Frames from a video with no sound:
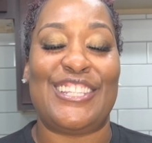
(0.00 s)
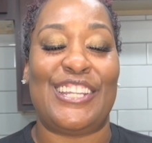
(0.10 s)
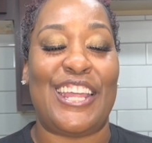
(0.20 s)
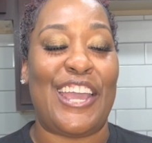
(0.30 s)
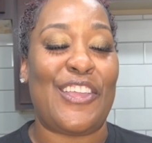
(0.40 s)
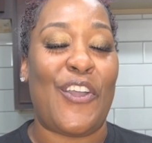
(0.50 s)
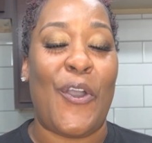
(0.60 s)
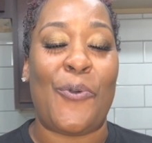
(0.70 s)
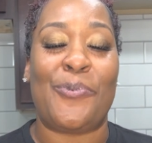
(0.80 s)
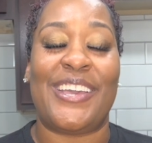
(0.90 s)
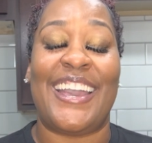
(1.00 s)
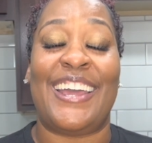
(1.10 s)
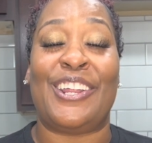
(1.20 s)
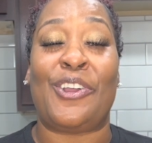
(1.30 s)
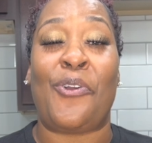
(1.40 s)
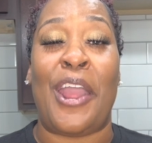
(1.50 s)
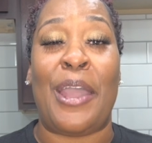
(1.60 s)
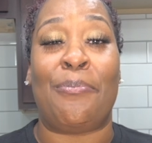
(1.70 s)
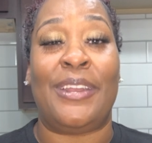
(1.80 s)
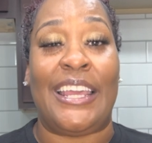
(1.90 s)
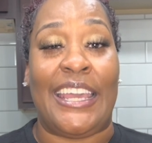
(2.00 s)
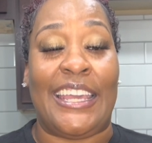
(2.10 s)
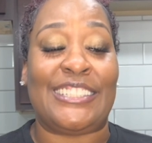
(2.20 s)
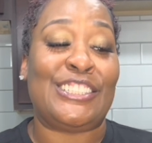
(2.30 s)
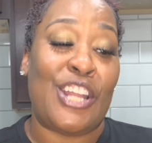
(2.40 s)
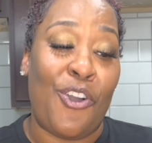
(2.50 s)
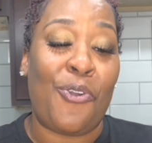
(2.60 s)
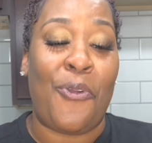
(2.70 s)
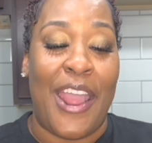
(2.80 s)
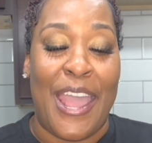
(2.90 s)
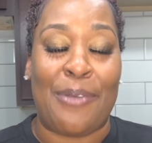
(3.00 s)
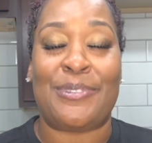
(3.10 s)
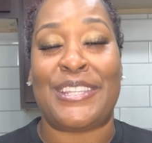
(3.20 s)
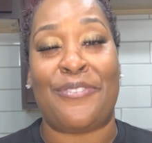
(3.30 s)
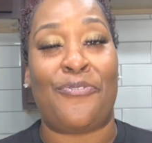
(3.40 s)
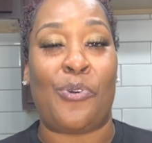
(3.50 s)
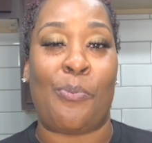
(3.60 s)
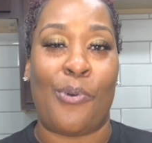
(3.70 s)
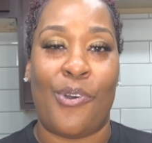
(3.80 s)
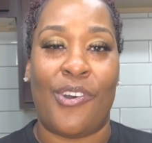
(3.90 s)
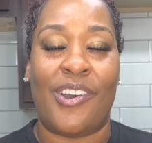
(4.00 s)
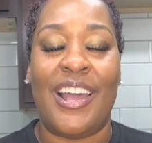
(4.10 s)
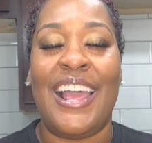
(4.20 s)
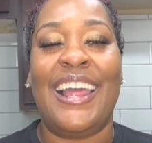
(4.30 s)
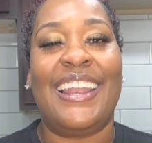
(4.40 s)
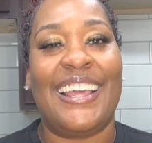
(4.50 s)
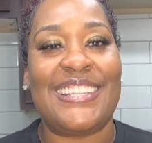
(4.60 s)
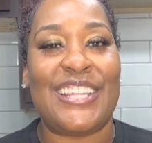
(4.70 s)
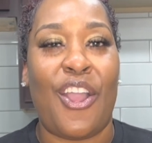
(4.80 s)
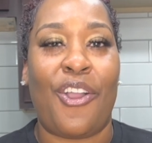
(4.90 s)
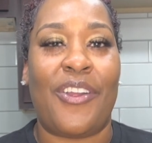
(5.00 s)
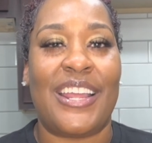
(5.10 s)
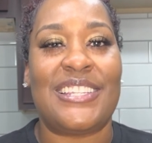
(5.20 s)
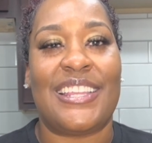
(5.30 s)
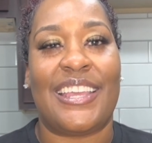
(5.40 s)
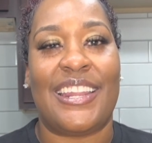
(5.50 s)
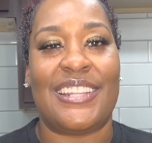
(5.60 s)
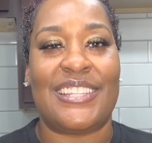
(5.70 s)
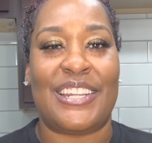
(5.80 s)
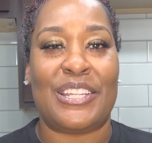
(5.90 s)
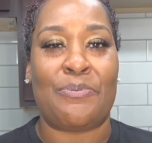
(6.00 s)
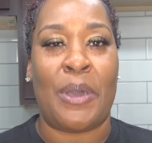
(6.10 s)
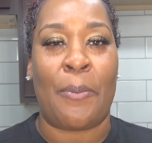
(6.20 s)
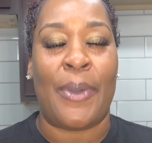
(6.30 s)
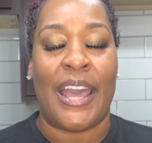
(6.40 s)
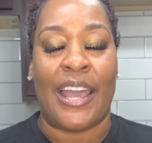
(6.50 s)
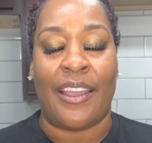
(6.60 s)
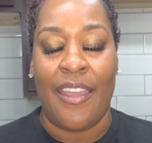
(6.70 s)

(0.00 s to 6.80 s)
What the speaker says: Today, y'all, we got a crab leg, snow crab seafood boil. Let's say our grace and get into this mukbang.